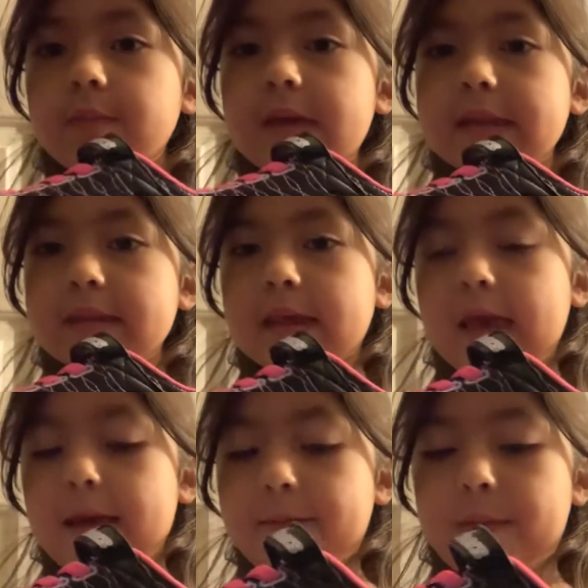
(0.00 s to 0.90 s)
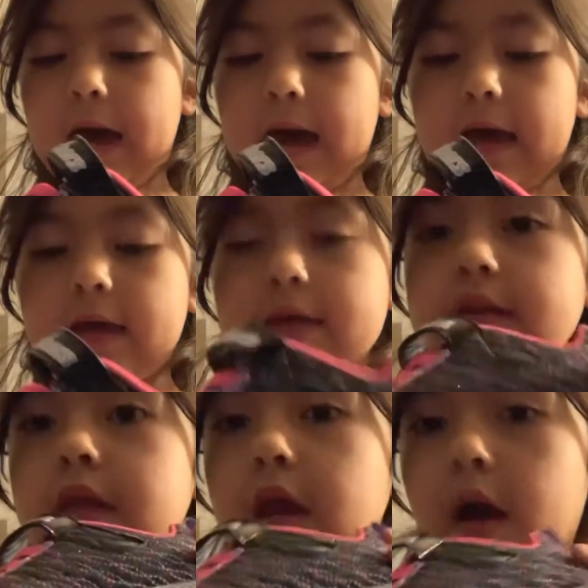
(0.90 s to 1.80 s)
of basic, but
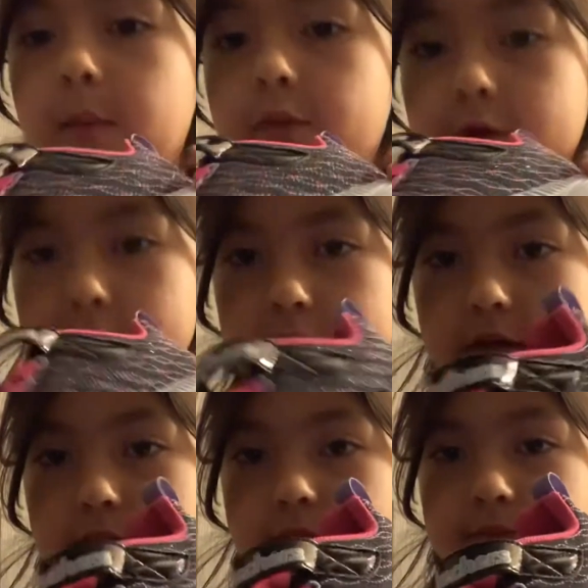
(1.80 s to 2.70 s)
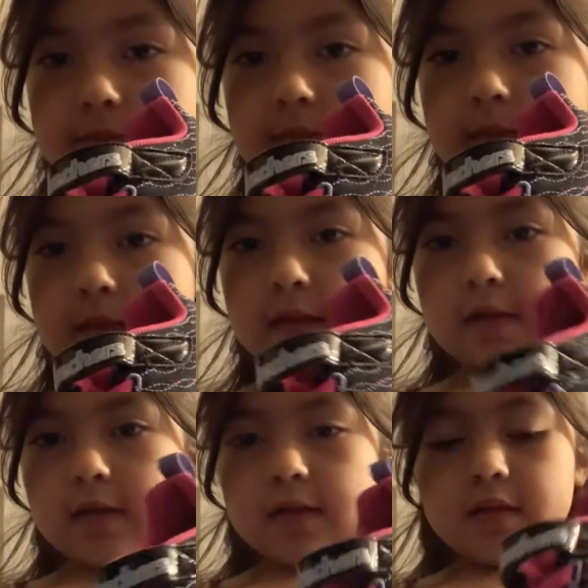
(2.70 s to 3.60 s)
they are pretty.
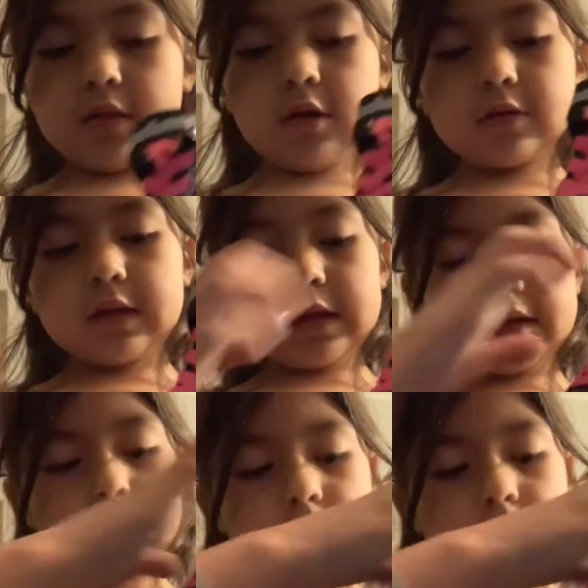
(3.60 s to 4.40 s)
Look. And good. the